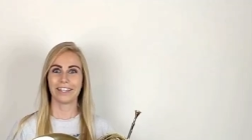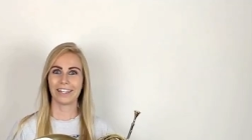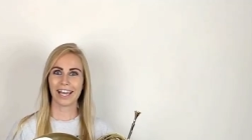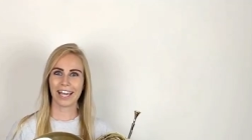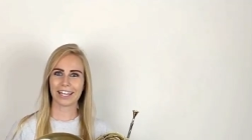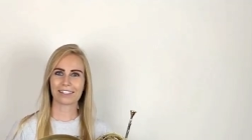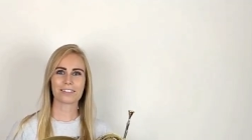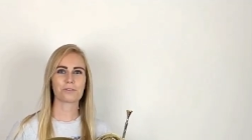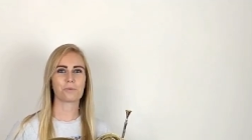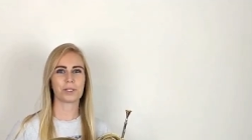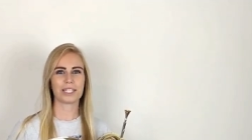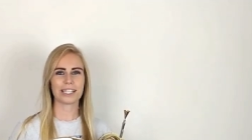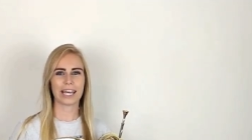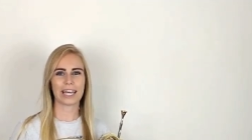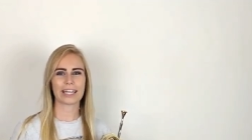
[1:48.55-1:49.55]
Next,
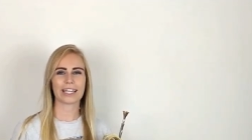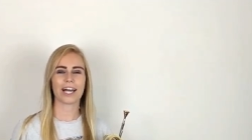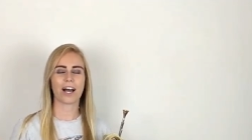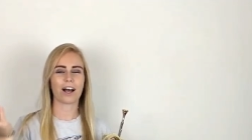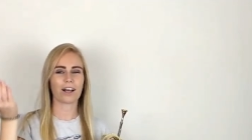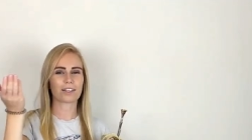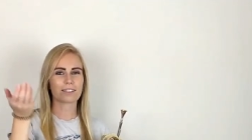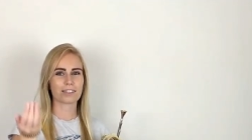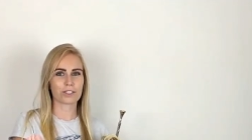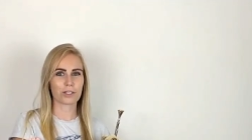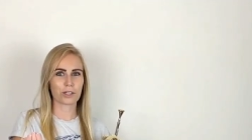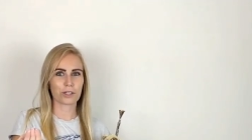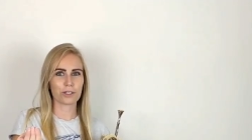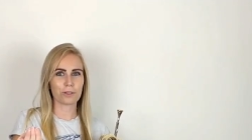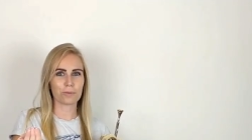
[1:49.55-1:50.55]
we take our
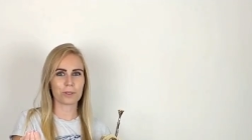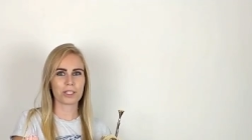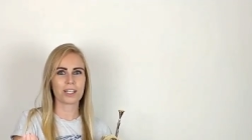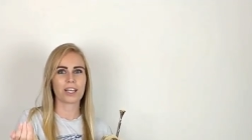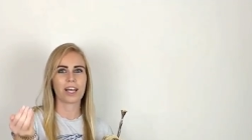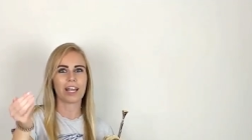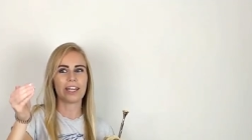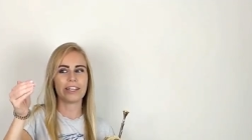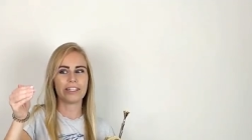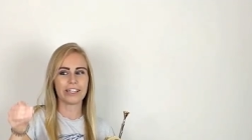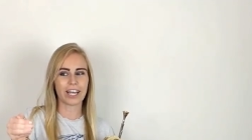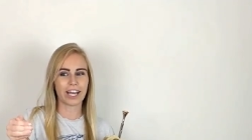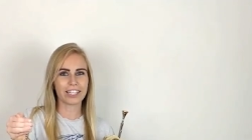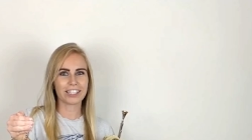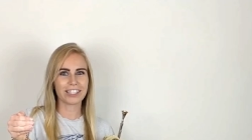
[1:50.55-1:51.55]
scooped
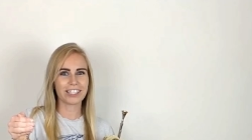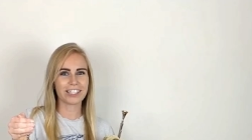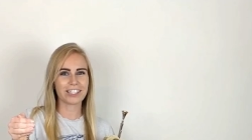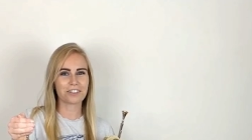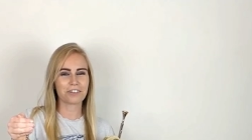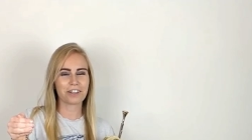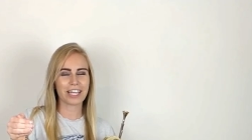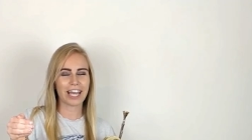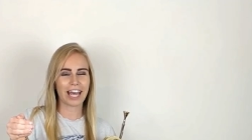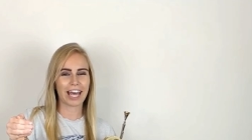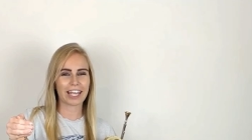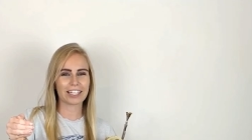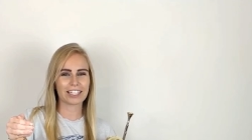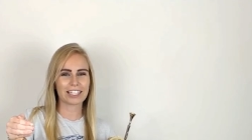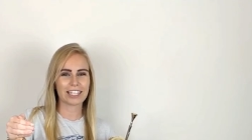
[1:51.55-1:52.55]
90 degree
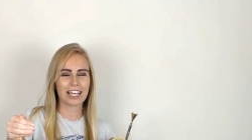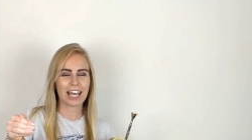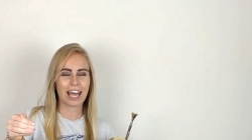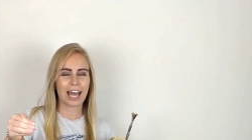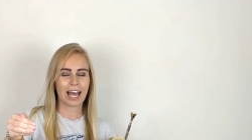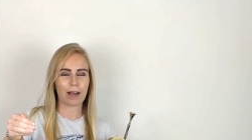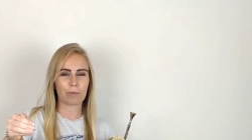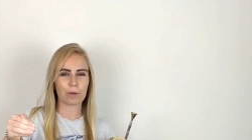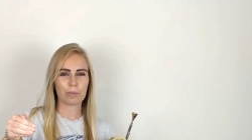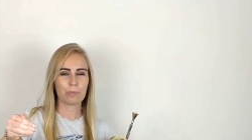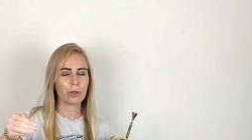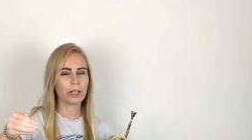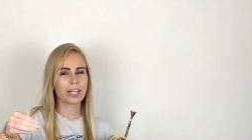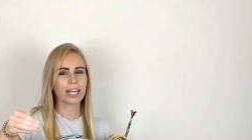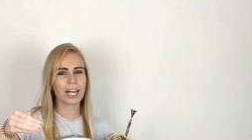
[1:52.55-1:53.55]
hand and we
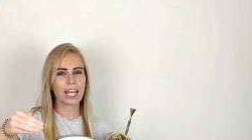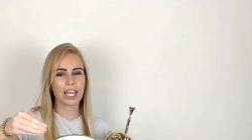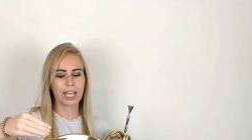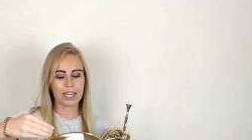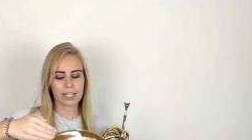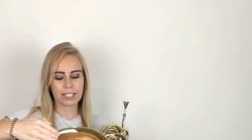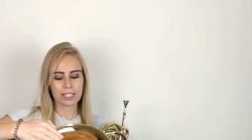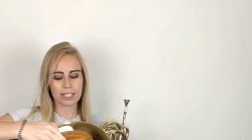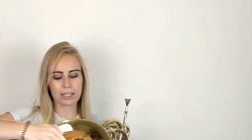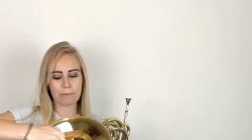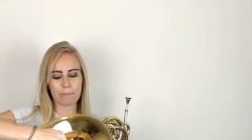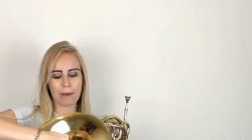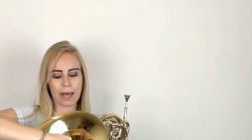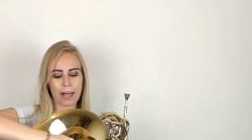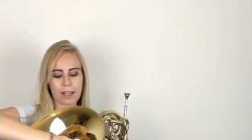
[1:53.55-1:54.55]
put it into the
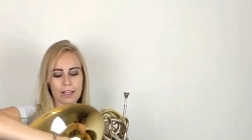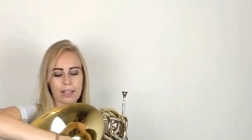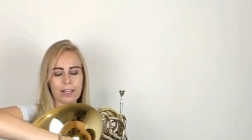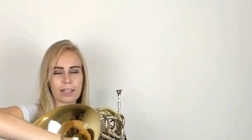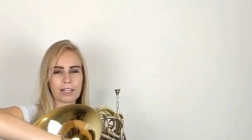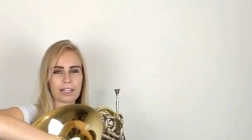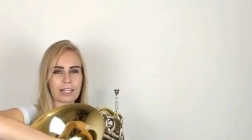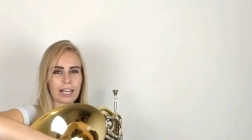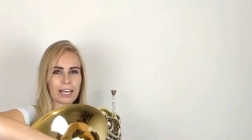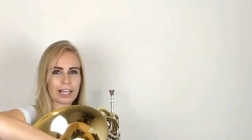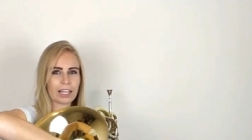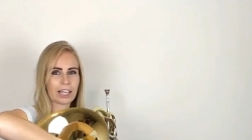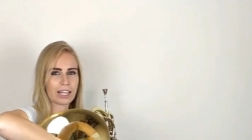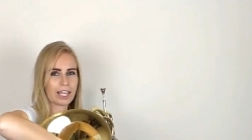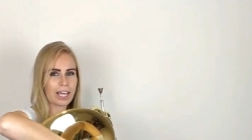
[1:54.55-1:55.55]
bell
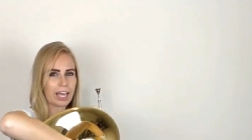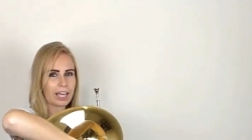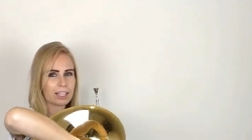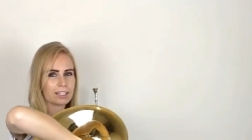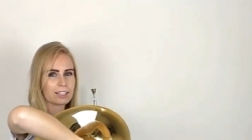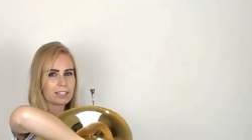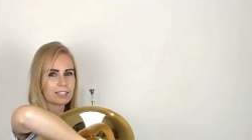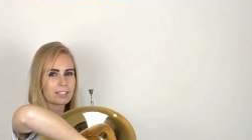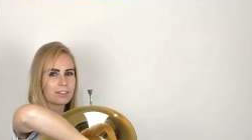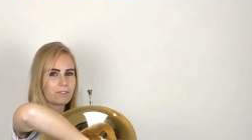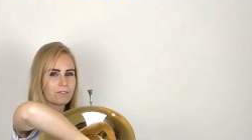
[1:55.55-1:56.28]
like this.